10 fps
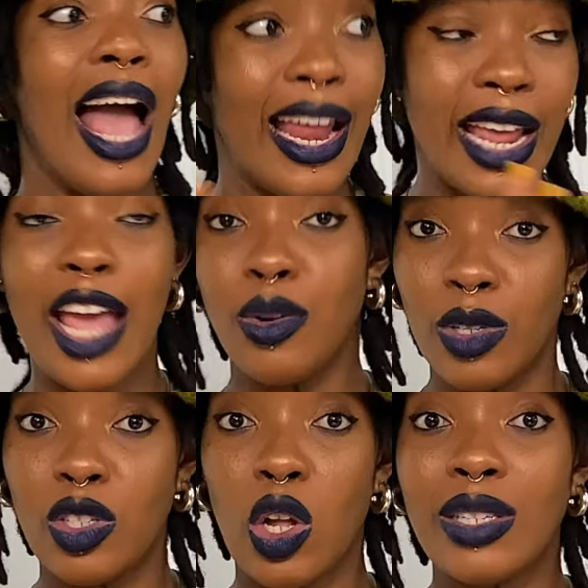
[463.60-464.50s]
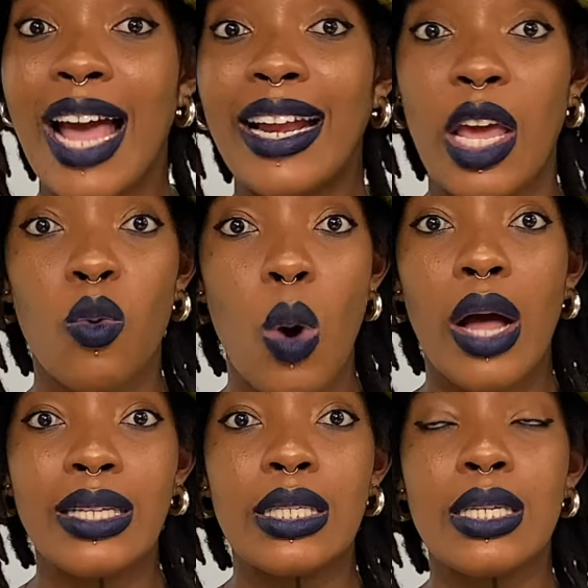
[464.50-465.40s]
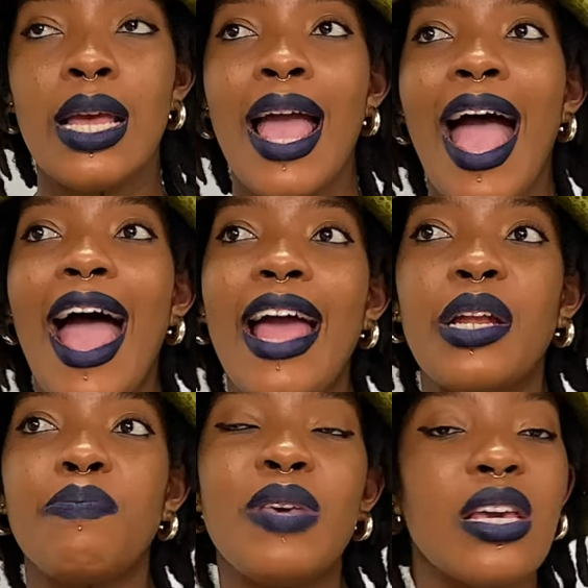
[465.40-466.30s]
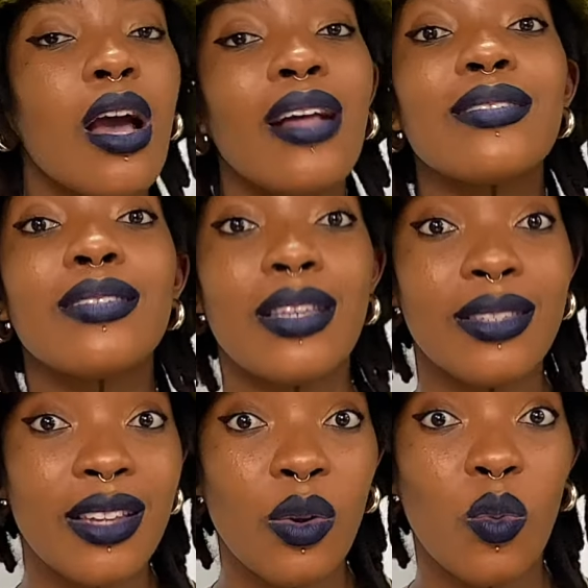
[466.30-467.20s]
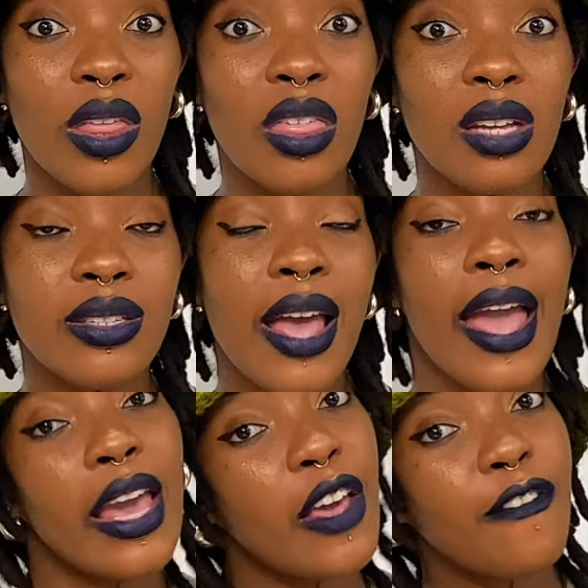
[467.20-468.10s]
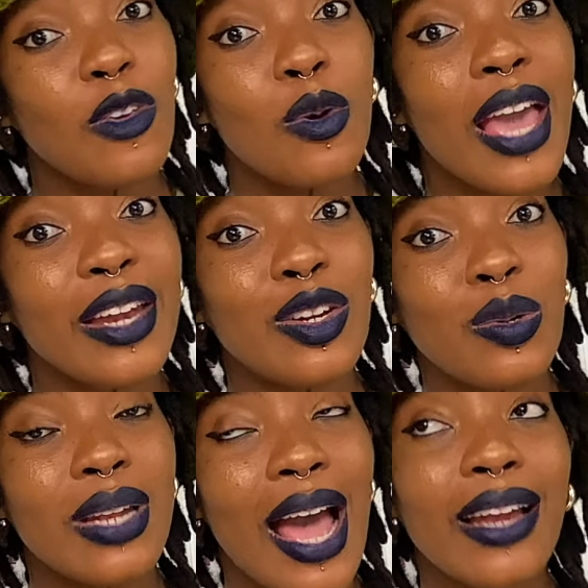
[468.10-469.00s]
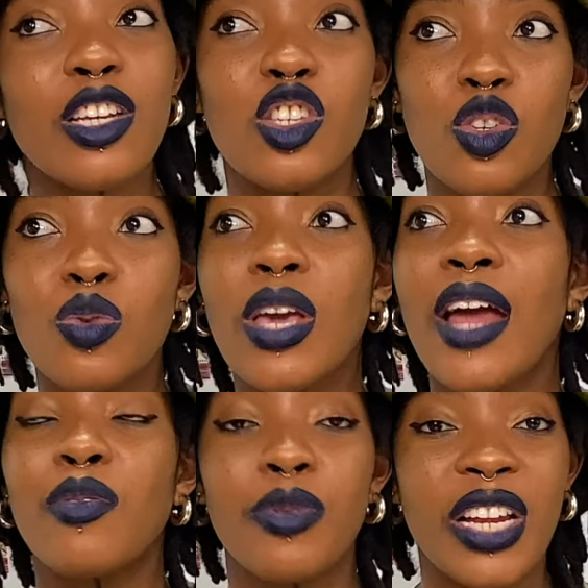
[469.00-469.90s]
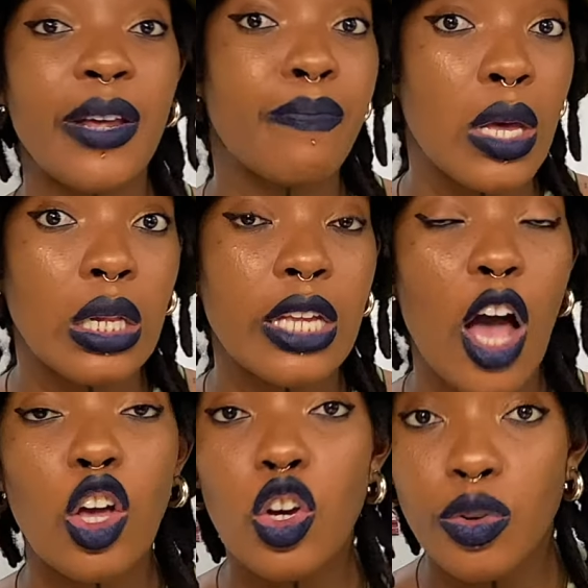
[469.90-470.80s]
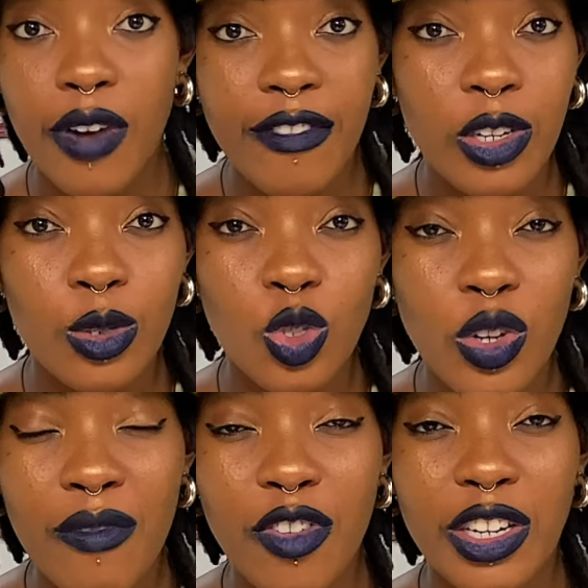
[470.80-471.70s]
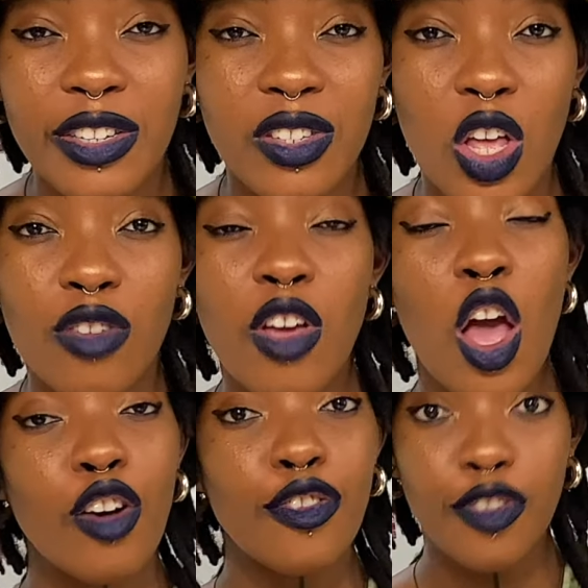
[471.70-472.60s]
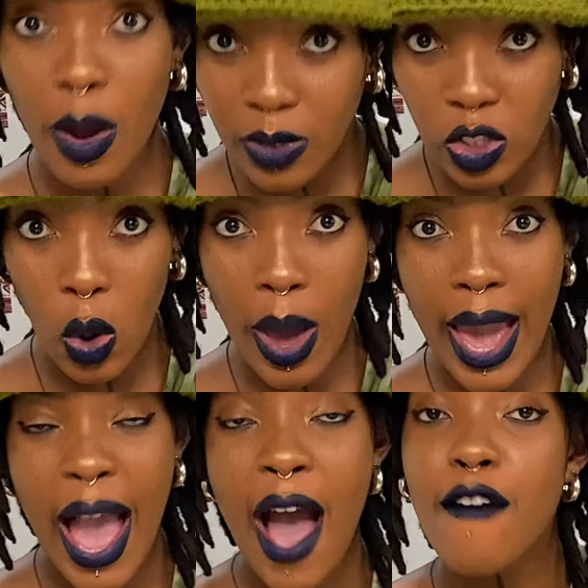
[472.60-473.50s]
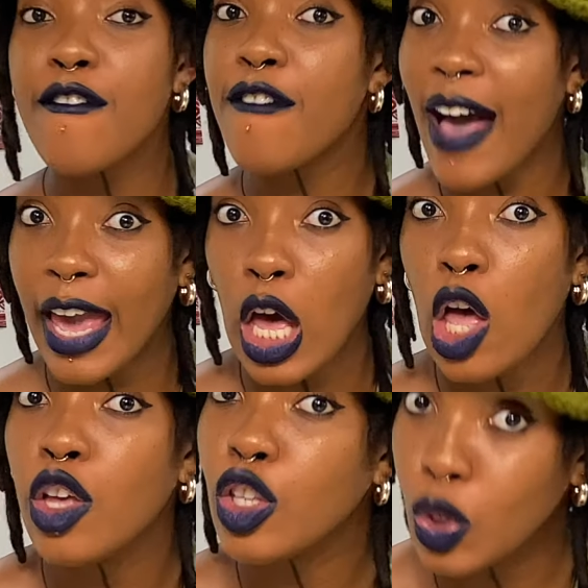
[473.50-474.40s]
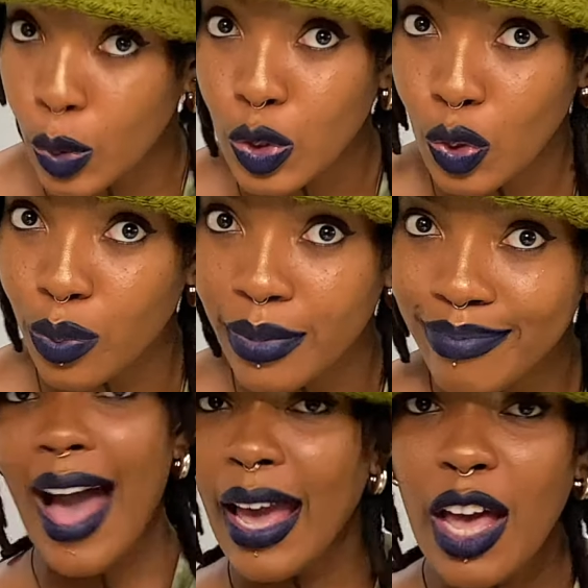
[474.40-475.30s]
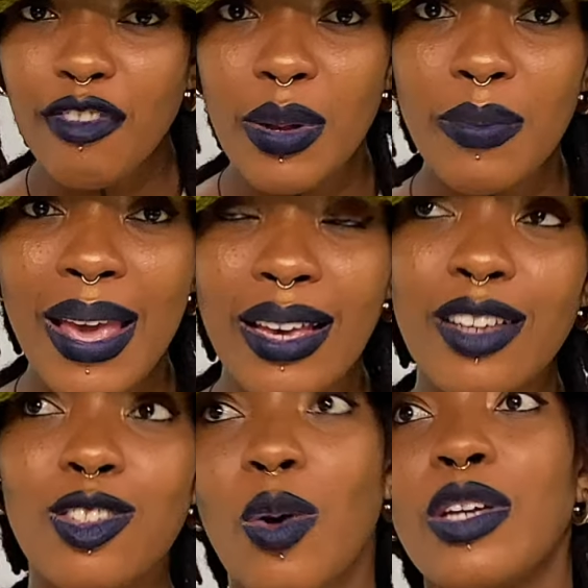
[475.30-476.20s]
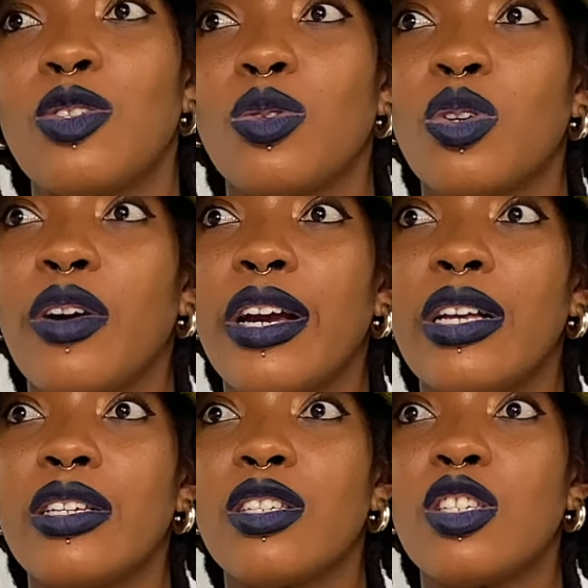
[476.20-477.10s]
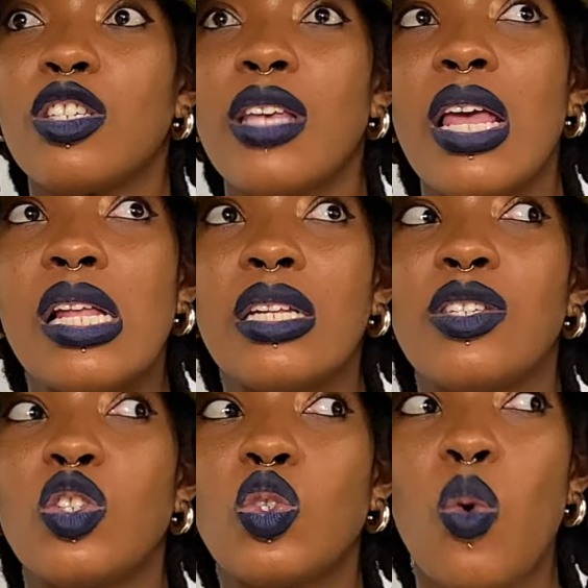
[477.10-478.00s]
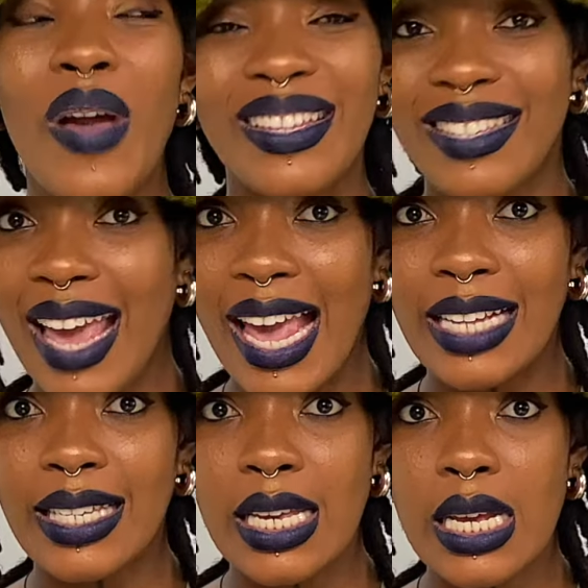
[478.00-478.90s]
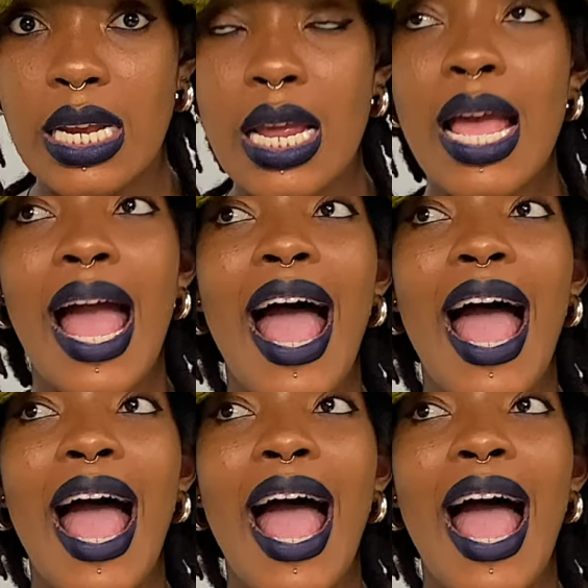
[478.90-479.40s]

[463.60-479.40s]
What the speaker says: an end result that they want, and be consistent with it. If you can do that, you can really build a good revenue stream for yourself from sewing via YouTube. I have been making sewing tutorials since 2018.